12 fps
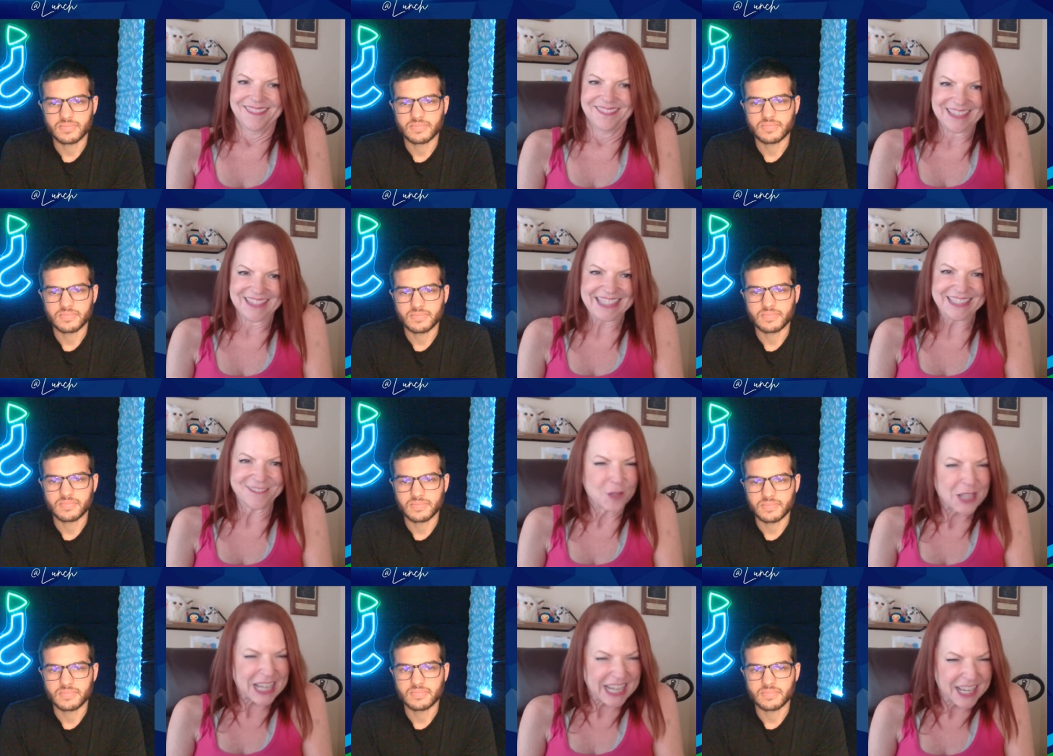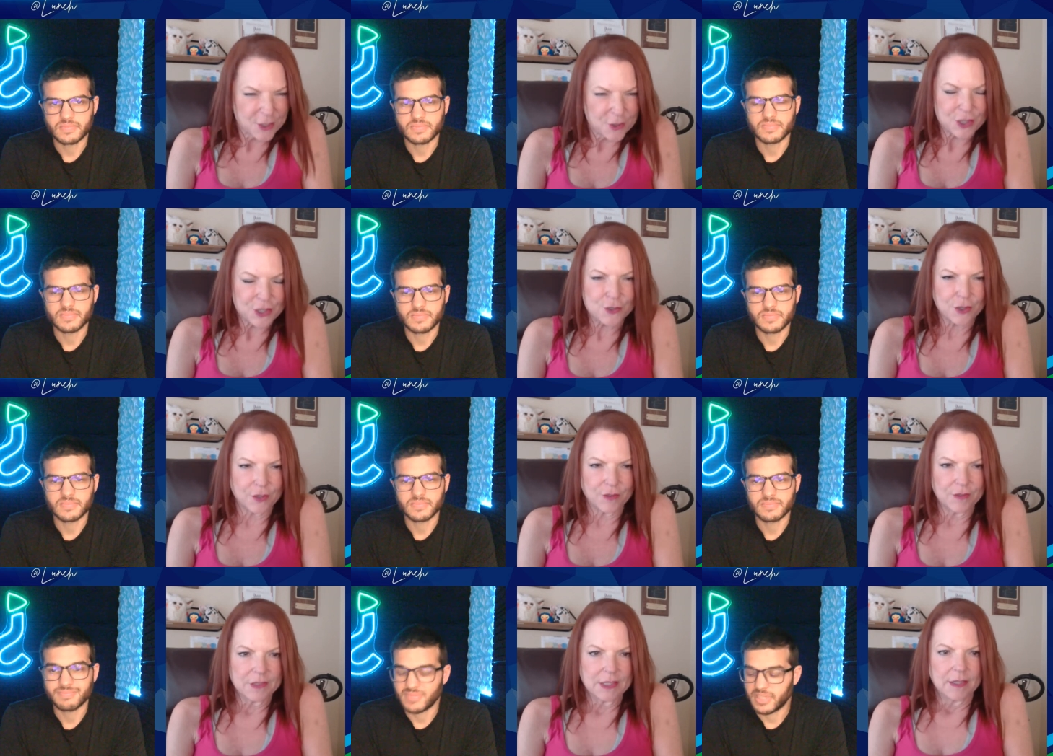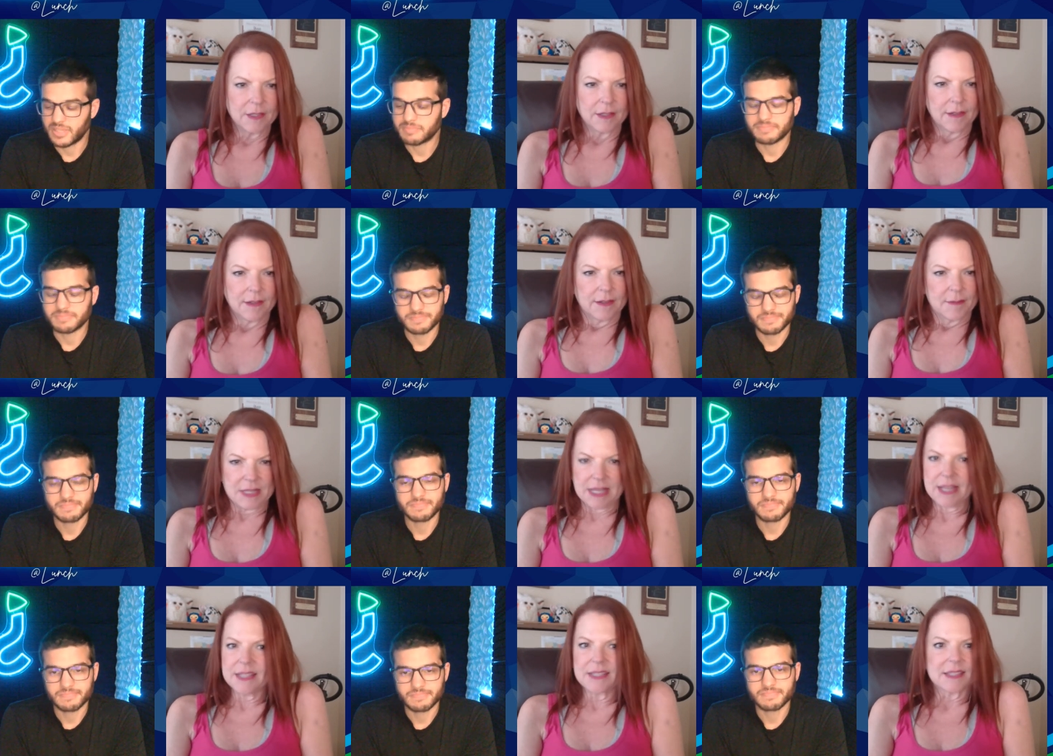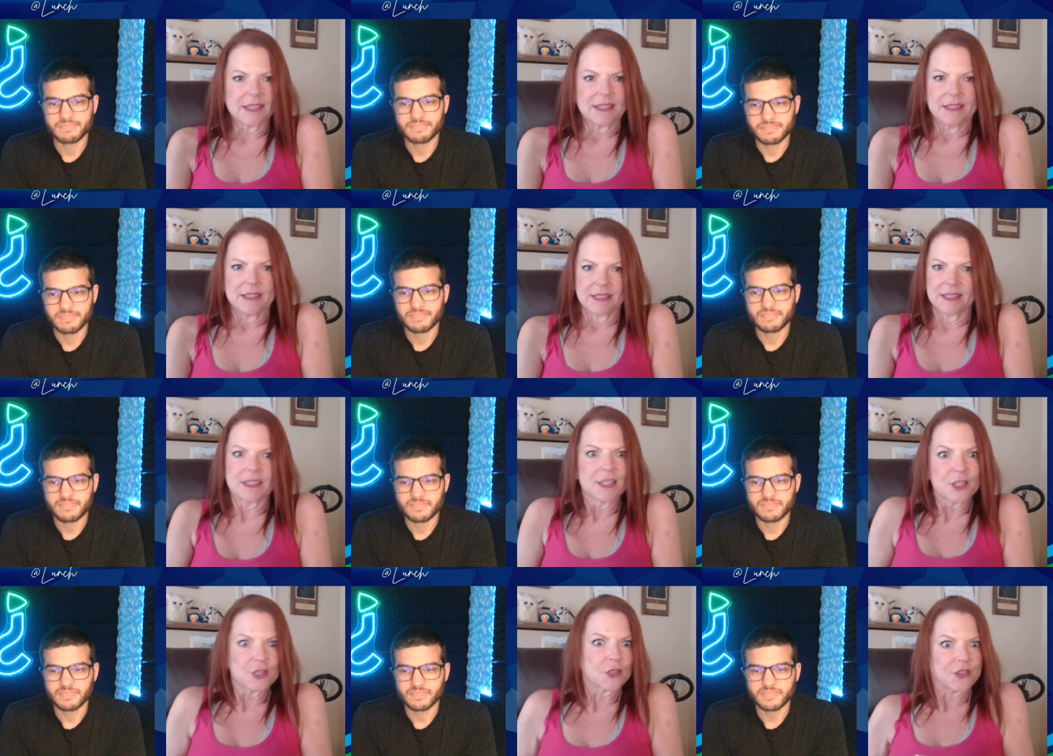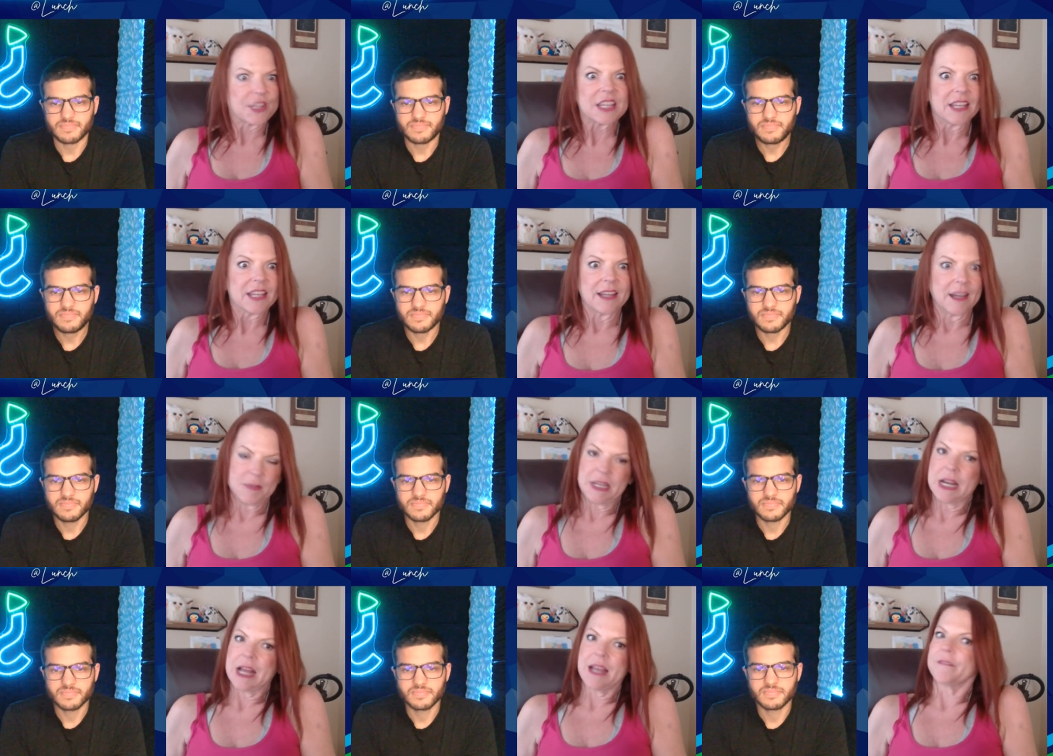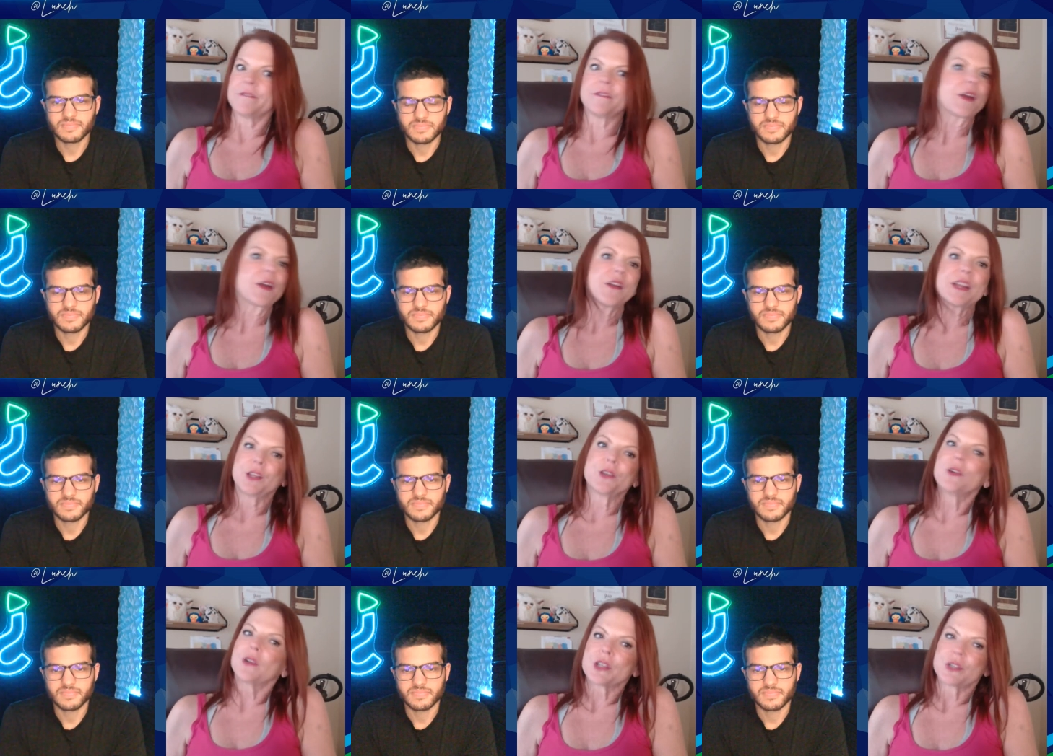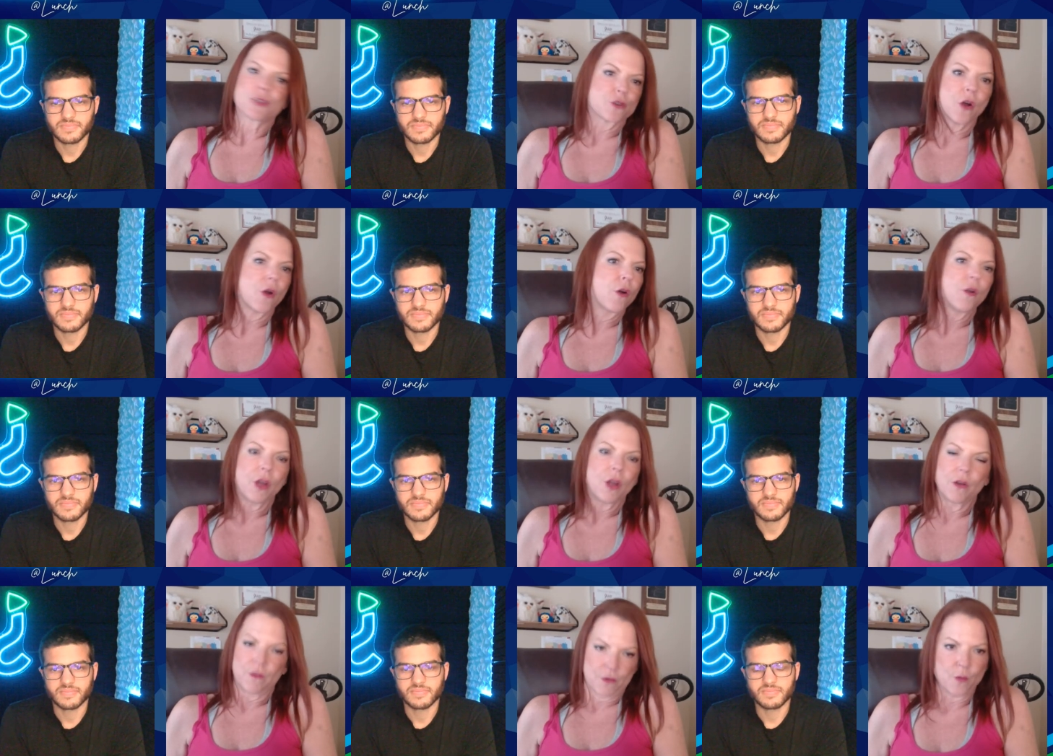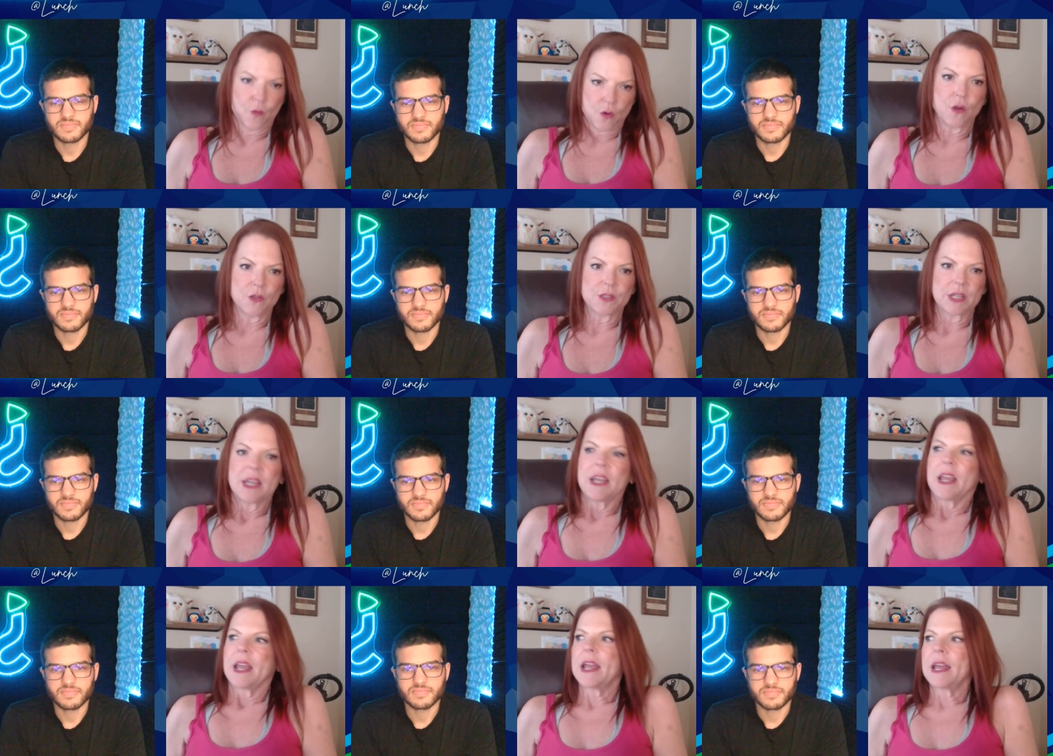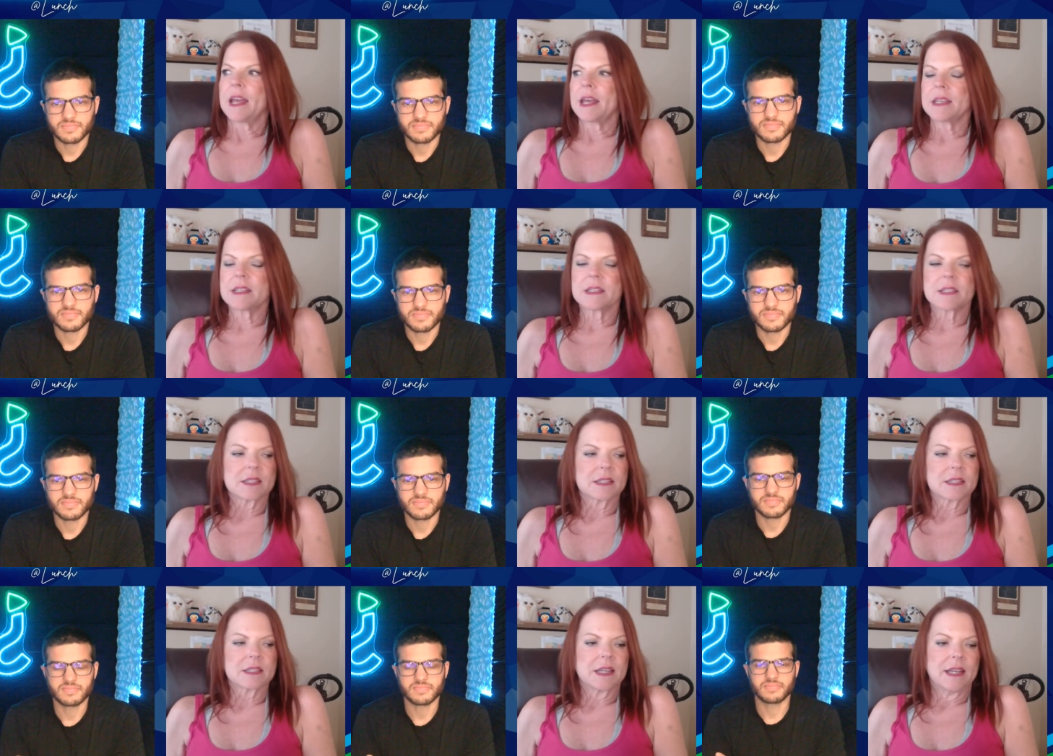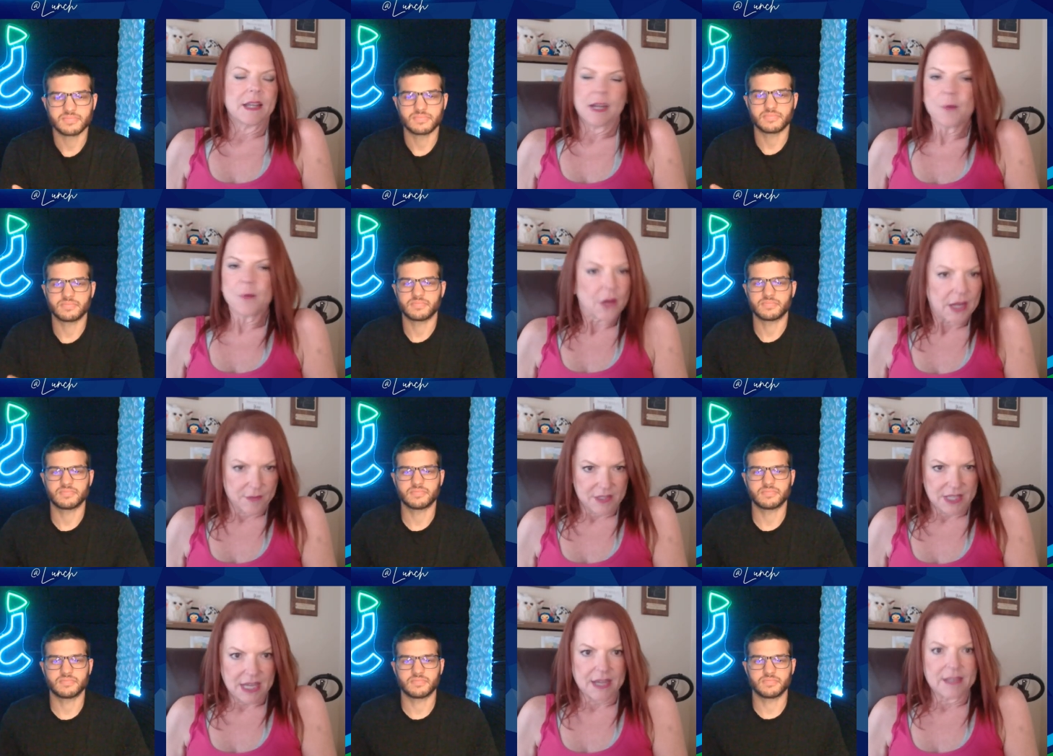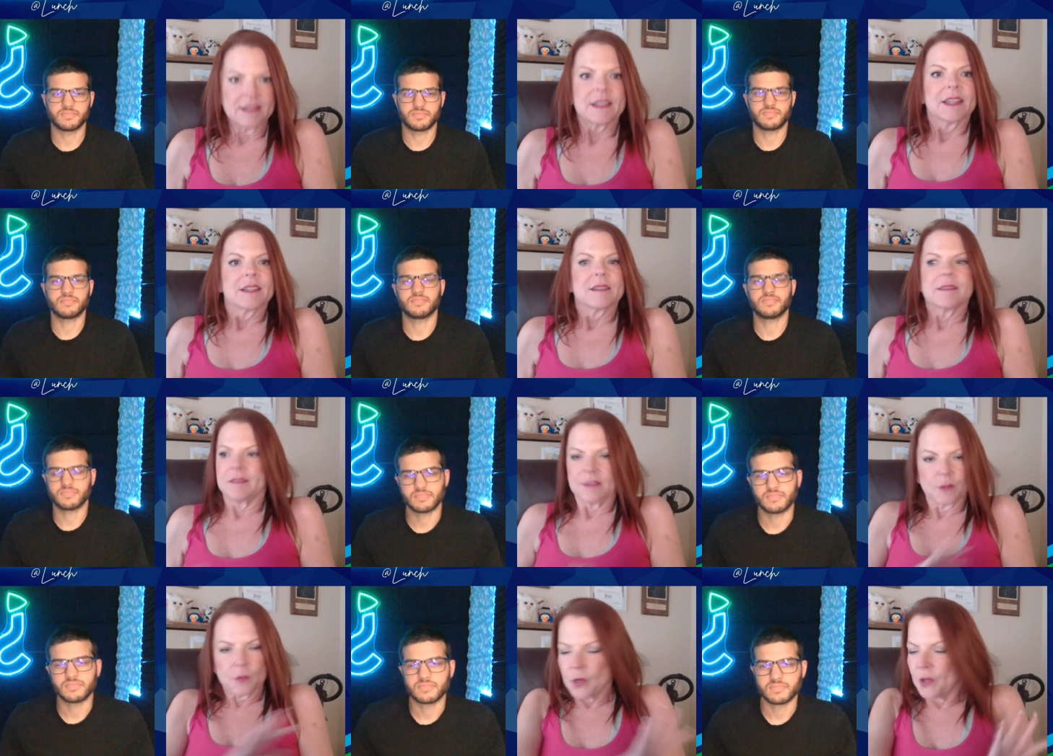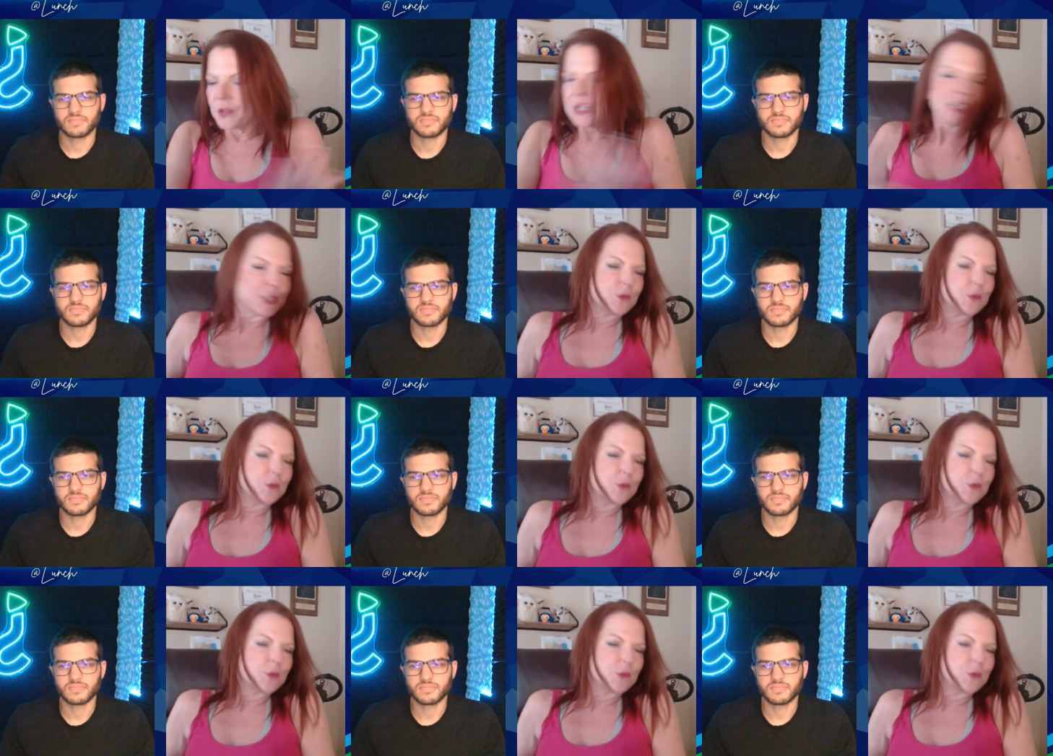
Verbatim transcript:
Speaker 1: right? What can you control? Yeah. I mean, that's the essential thing. I mean, I have very little control over the world. And and I'm okay with that. The world can do